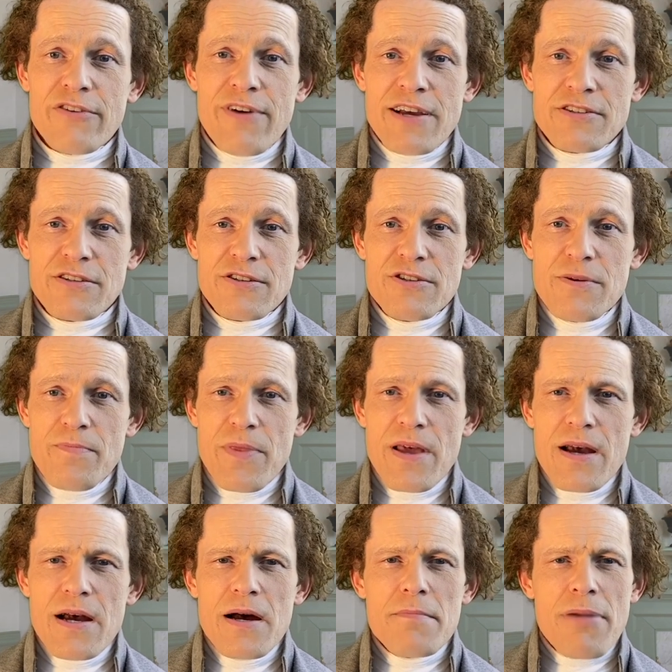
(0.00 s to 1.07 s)
vessels,
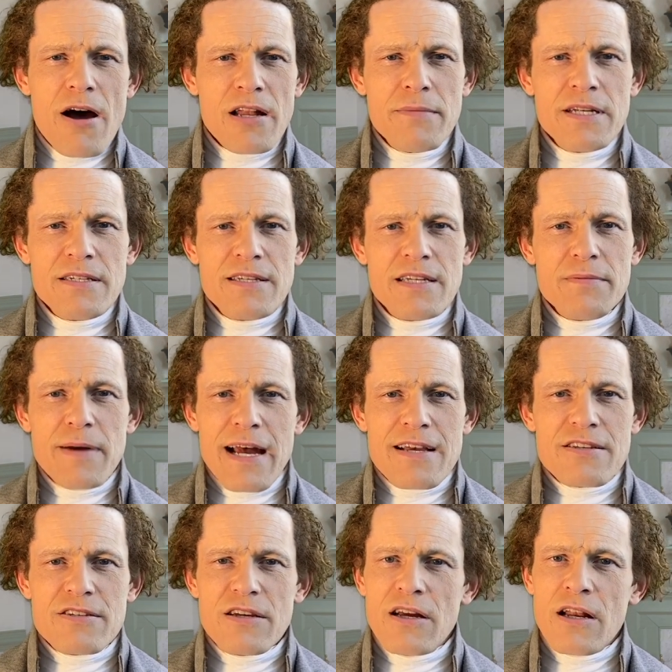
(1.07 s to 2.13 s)
Parliament had
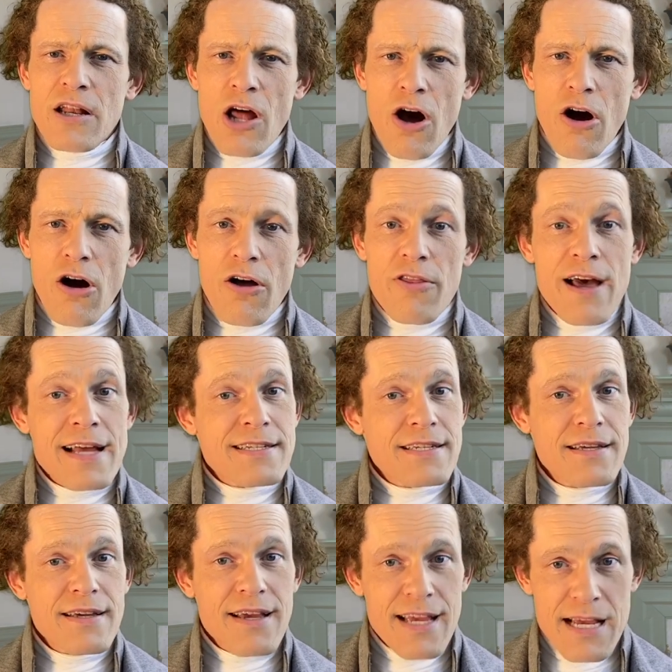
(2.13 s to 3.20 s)
passed a law that
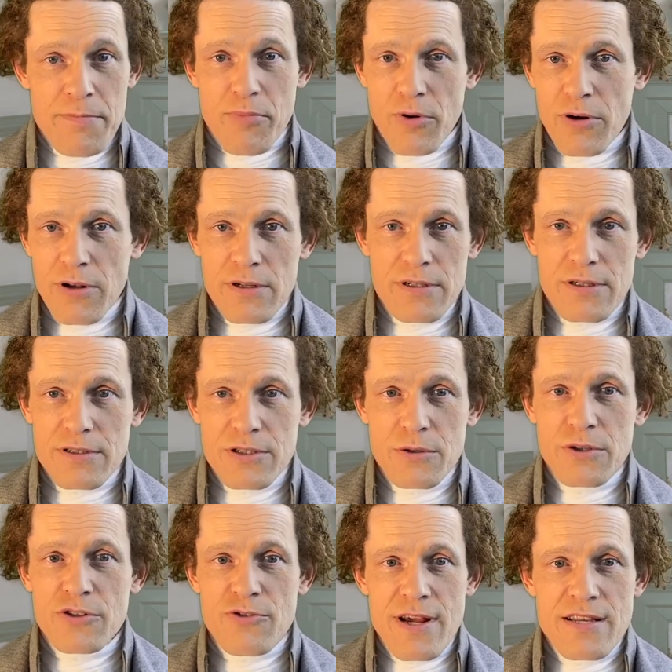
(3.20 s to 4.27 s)
April to
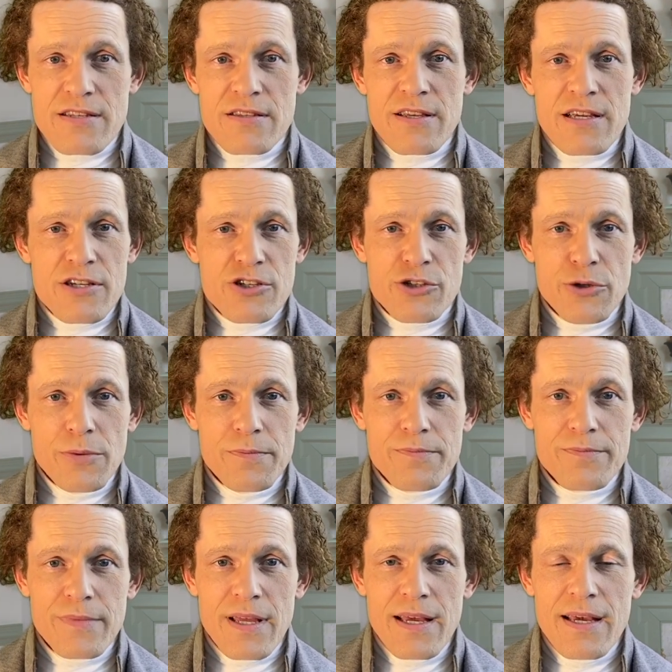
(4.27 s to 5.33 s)
address the issue.
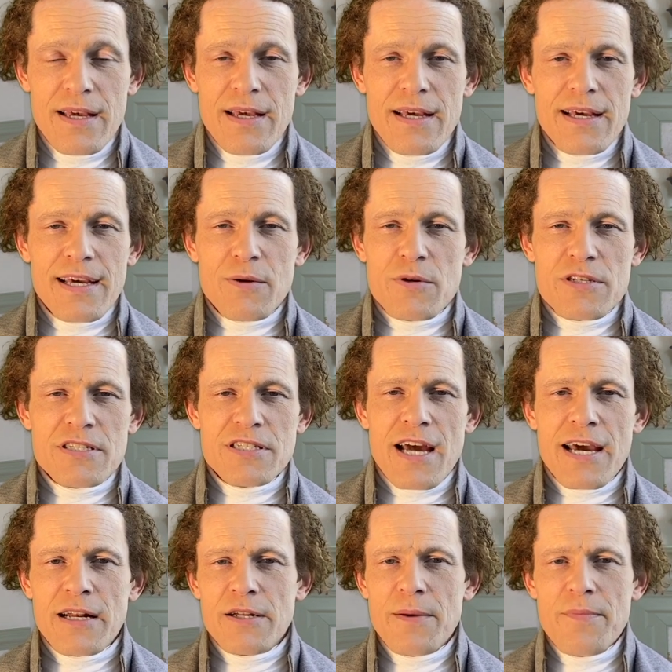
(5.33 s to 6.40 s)
It was
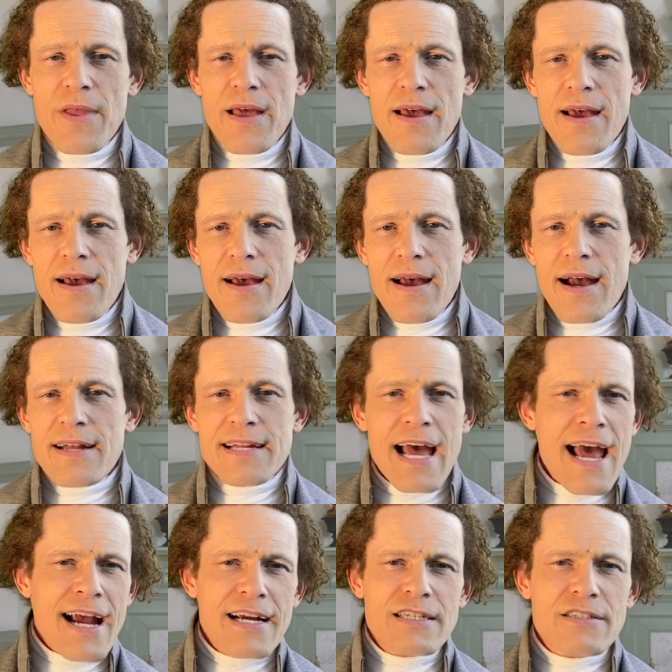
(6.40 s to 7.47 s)
entitled An
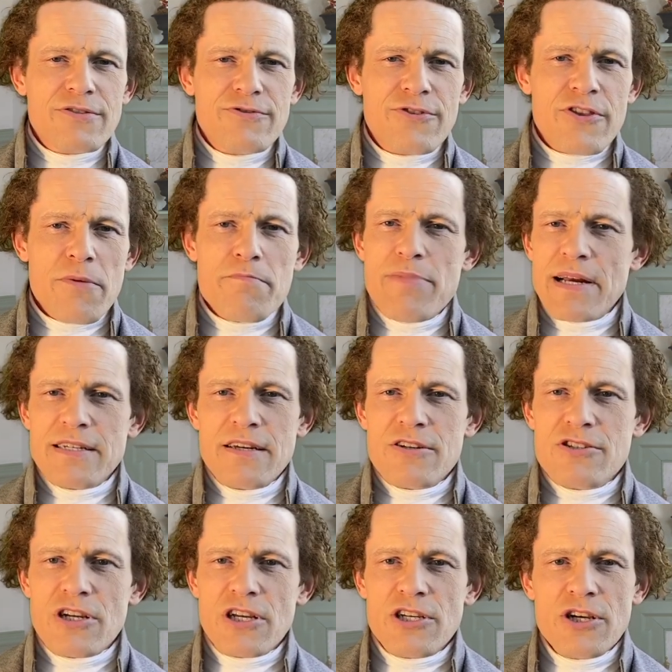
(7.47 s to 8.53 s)
Act for the Better
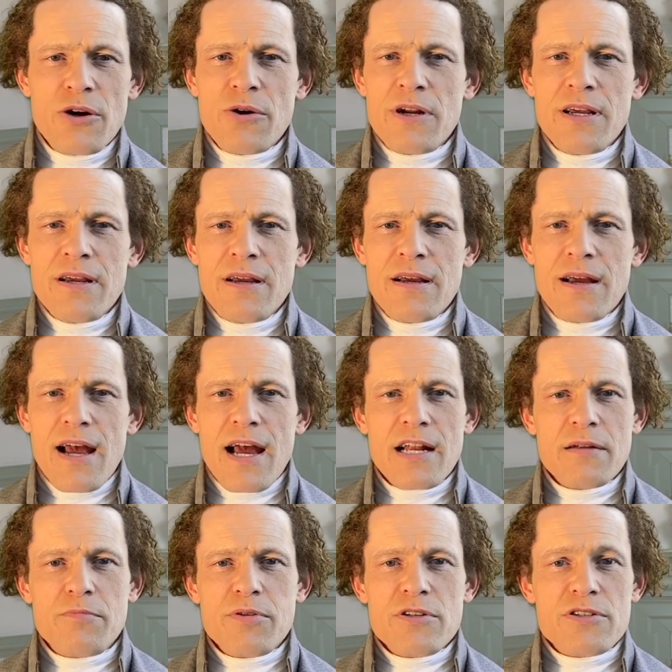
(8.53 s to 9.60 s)
Securing
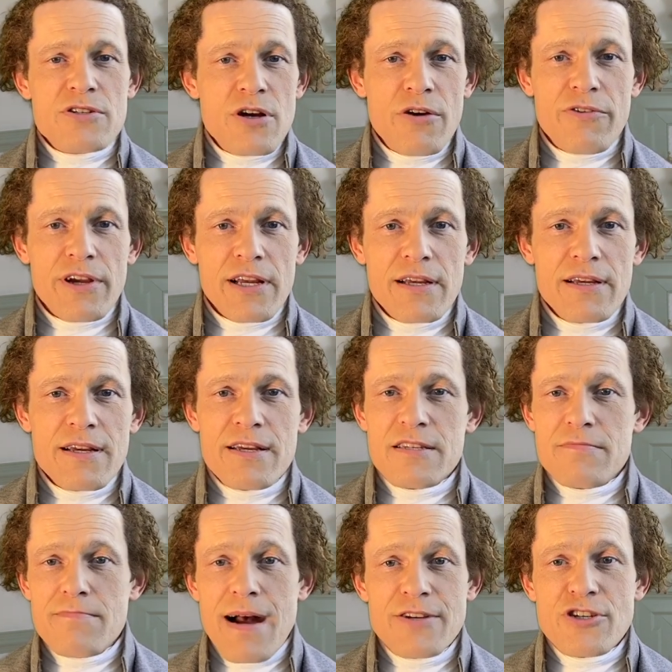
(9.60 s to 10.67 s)
and Preserving His
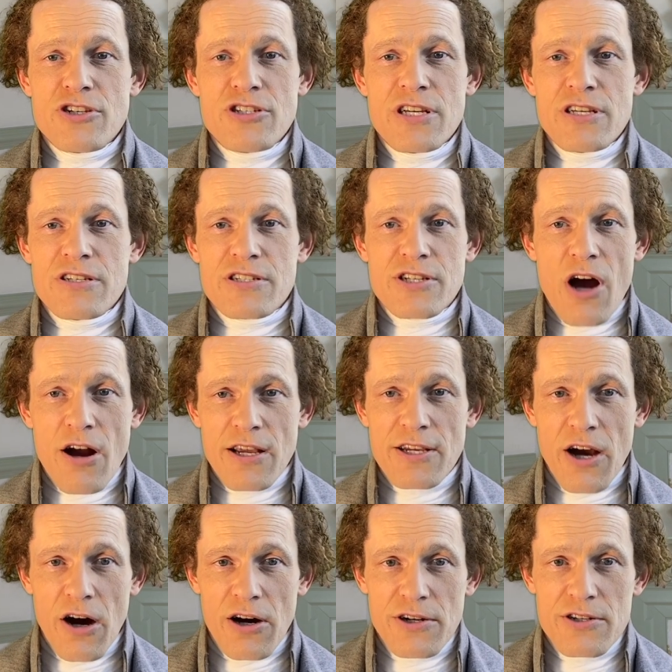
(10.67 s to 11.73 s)
Majesty's
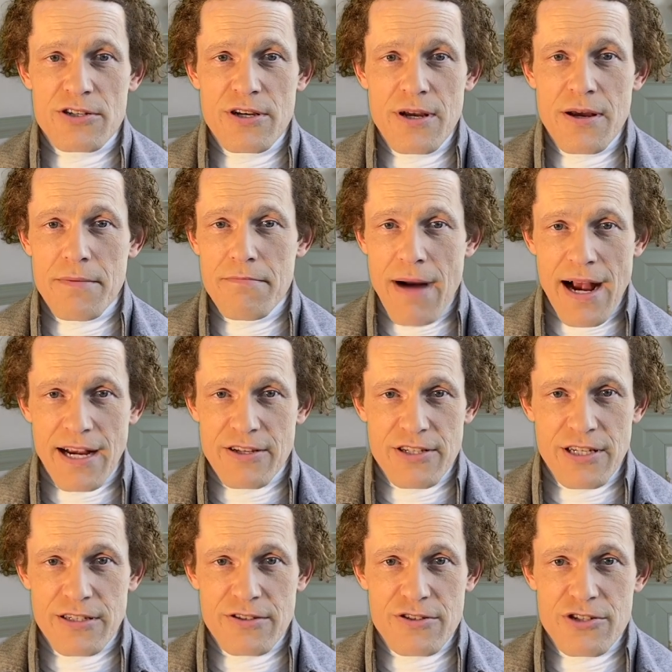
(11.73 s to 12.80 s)
Dockyards,
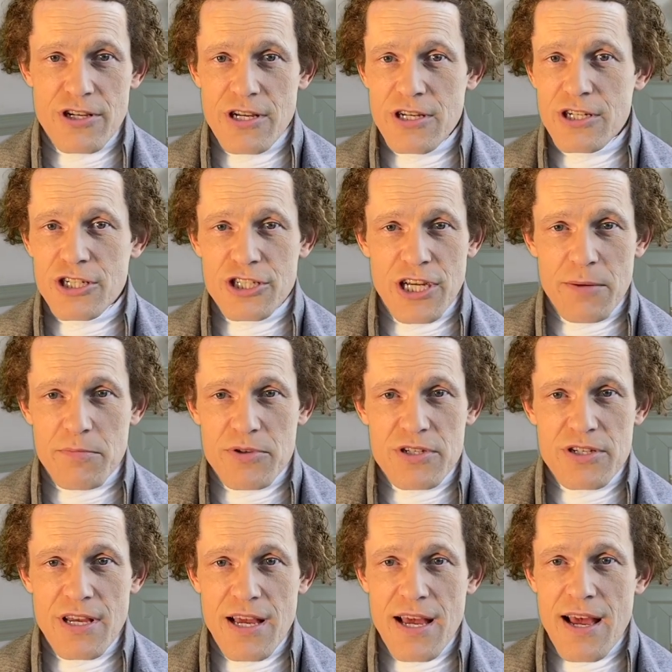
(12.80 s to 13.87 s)
Magazines, Ships,
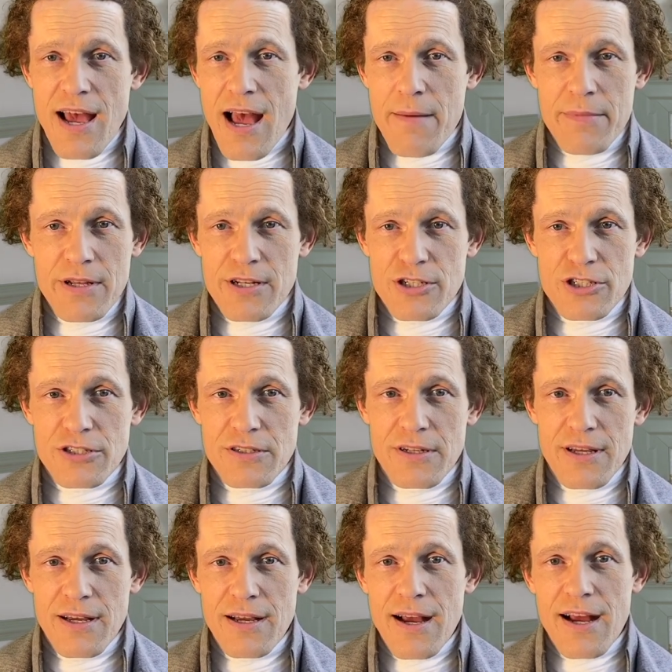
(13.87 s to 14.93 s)
Ammunition,
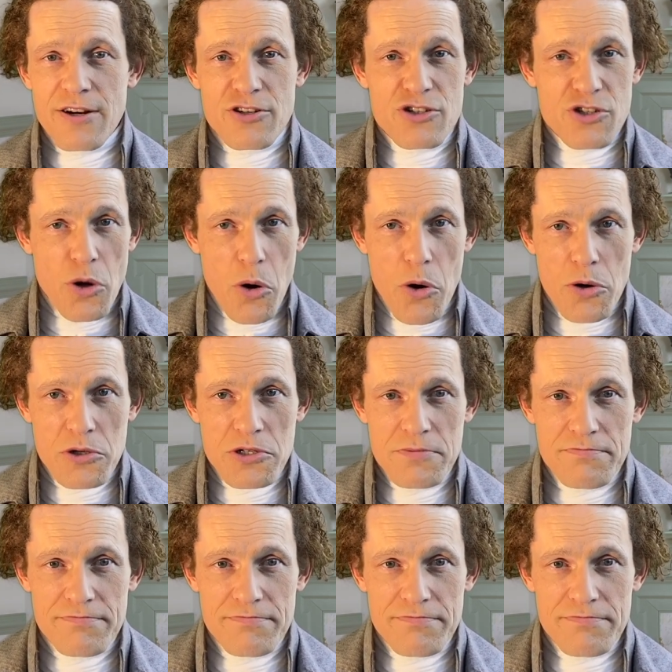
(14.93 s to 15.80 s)
and Stores.